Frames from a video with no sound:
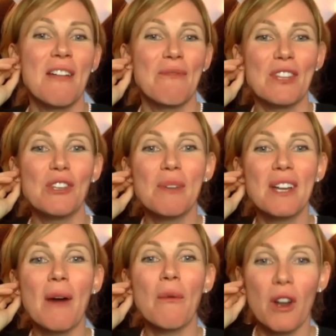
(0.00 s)
then you
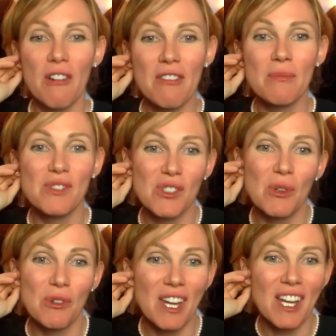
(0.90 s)
become one of them too,
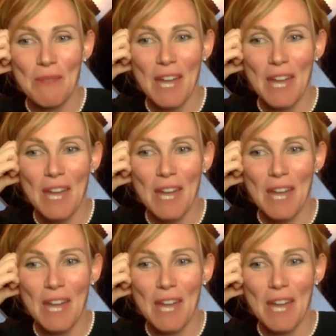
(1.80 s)
right?